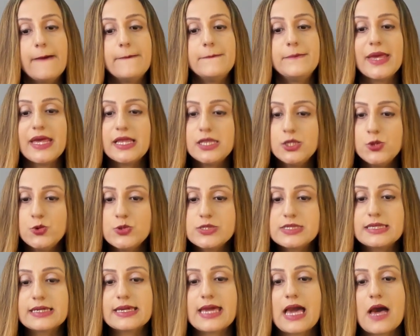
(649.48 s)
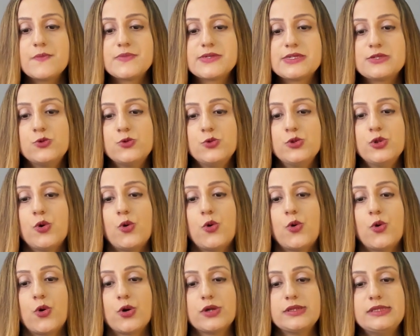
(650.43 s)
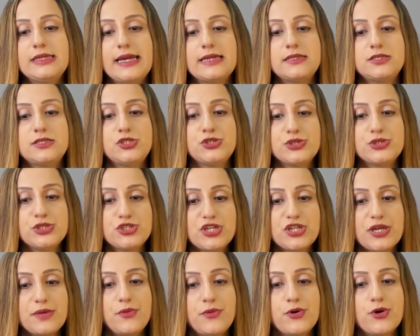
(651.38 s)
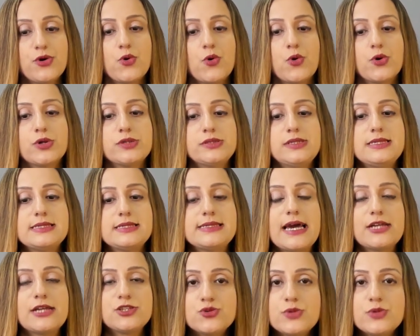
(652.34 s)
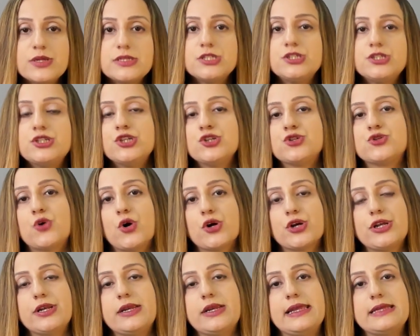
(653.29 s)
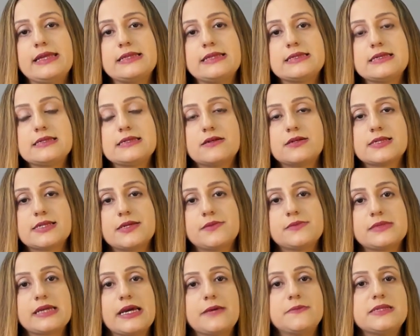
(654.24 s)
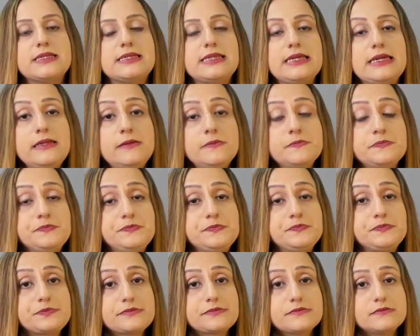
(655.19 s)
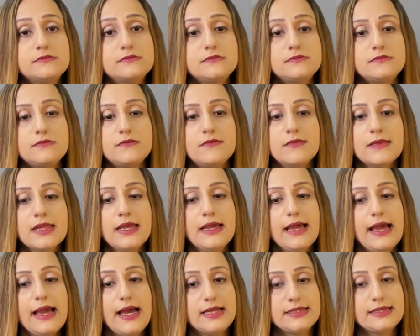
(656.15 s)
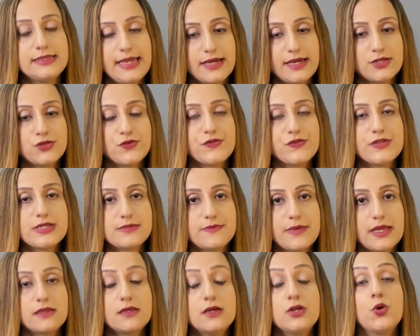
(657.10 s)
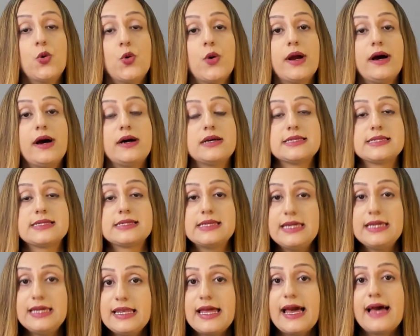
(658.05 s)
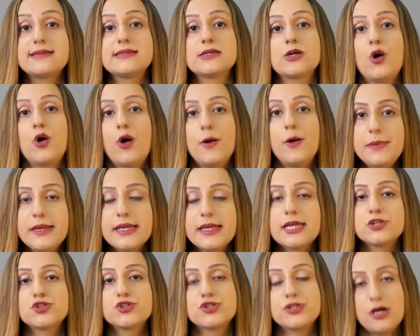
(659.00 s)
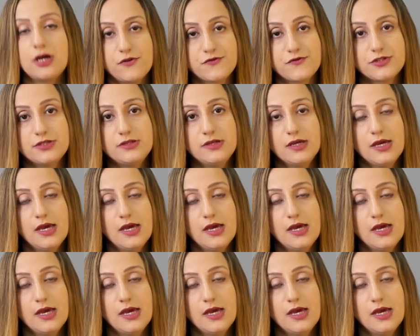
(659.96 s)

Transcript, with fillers: may lose the capsule or the anterior chamber or the sutured intraocular lenses are sometimes seen at the end of this method or are seen as a complication after